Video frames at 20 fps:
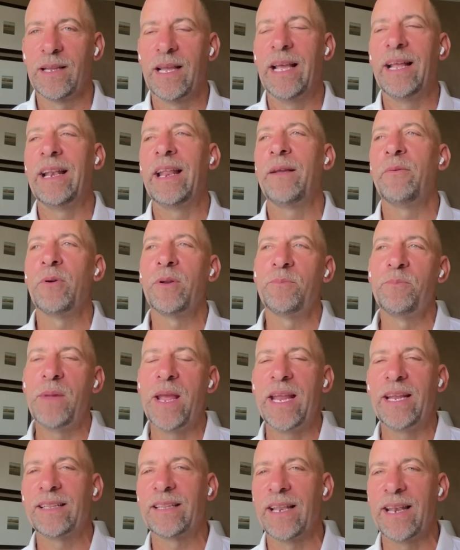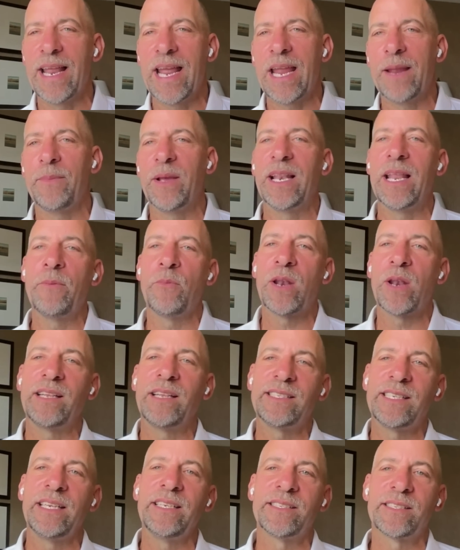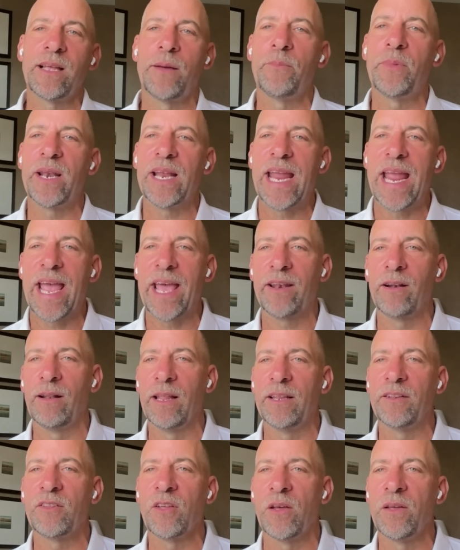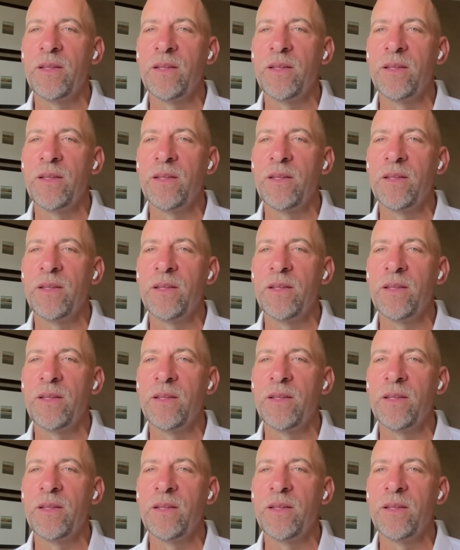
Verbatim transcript: And they would make the name. And I'd see somebody handle it